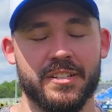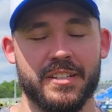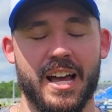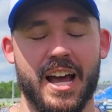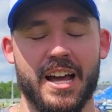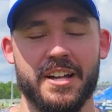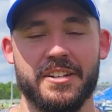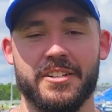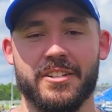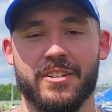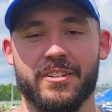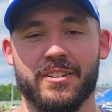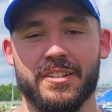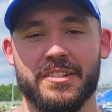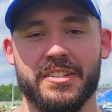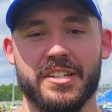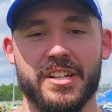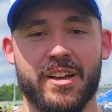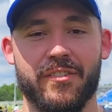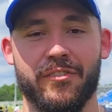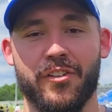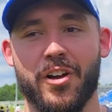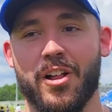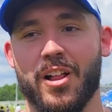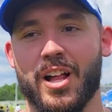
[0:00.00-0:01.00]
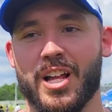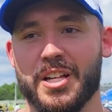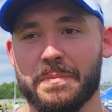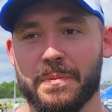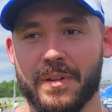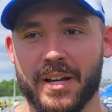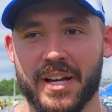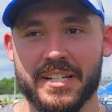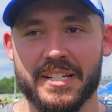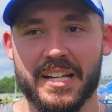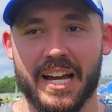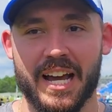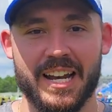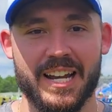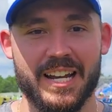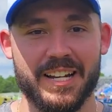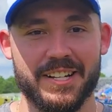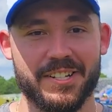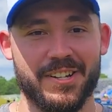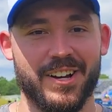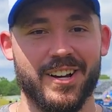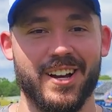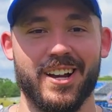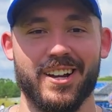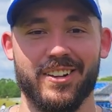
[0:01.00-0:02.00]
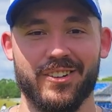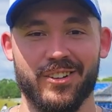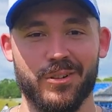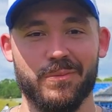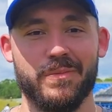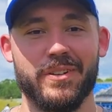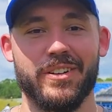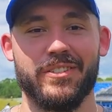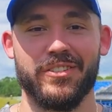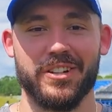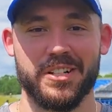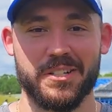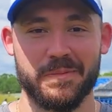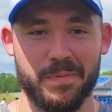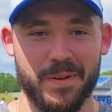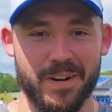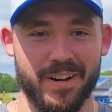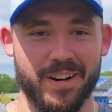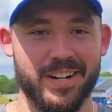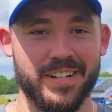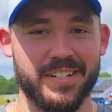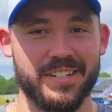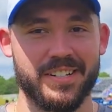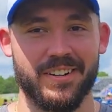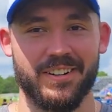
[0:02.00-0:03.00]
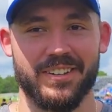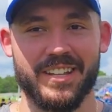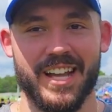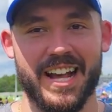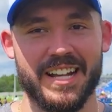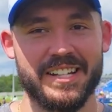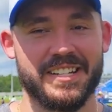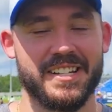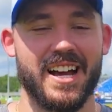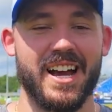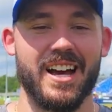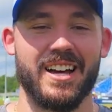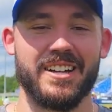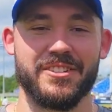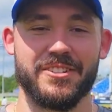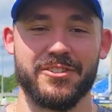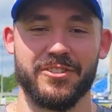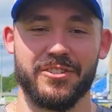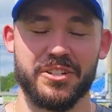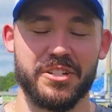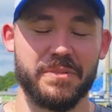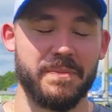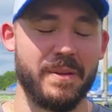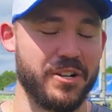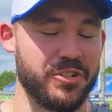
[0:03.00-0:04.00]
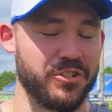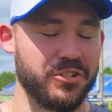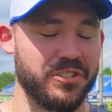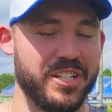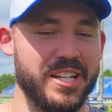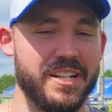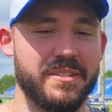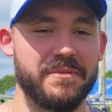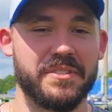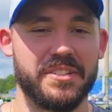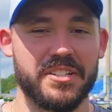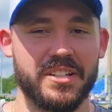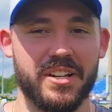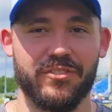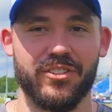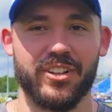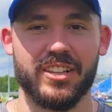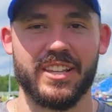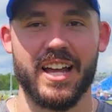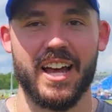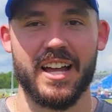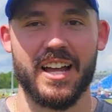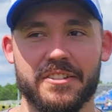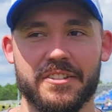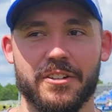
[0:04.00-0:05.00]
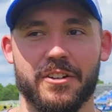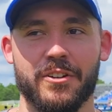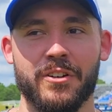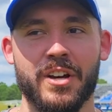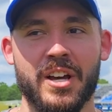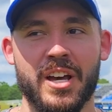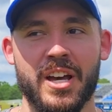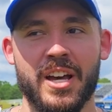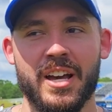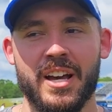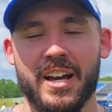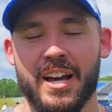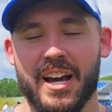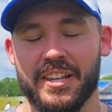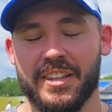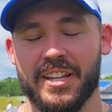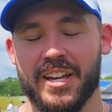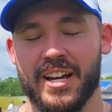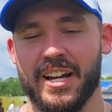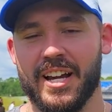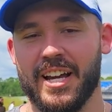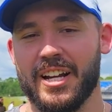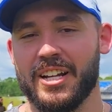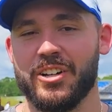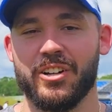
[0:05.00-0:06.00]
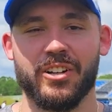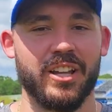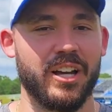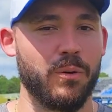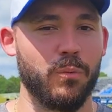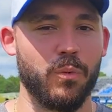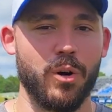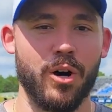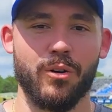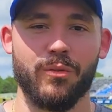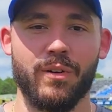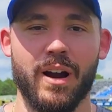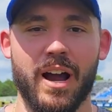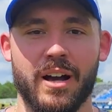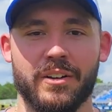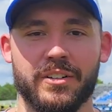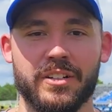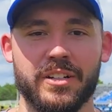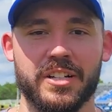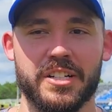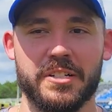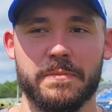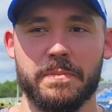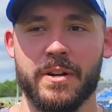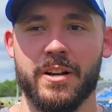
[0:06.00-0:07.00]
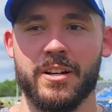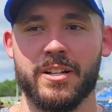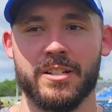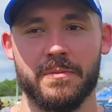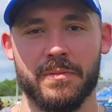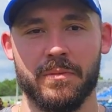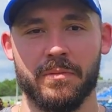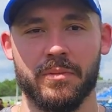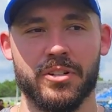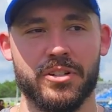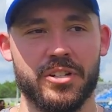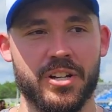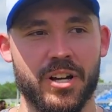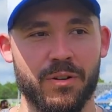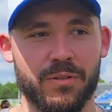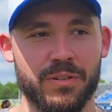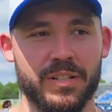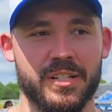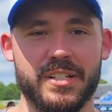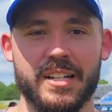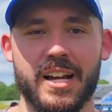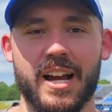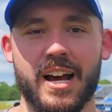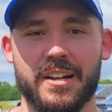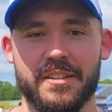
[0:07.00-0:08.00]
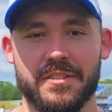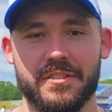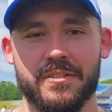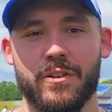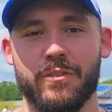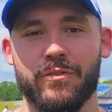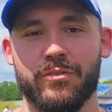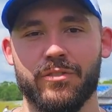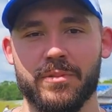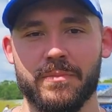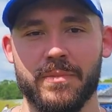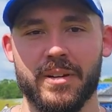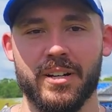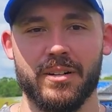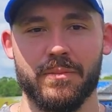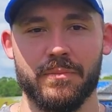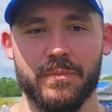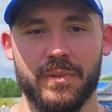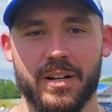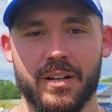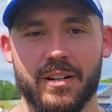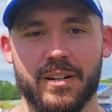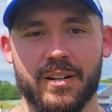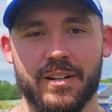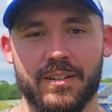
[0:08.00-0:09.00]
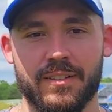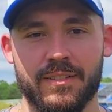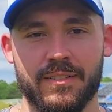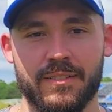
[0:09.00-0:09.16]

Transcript: this last year in the CFL, I was playing tight end, so I got a little bit of experience on that side and during special teams and stuff like So I think I got a good, like, well-rounded experience to be able to share with these guys and hopefully make them better.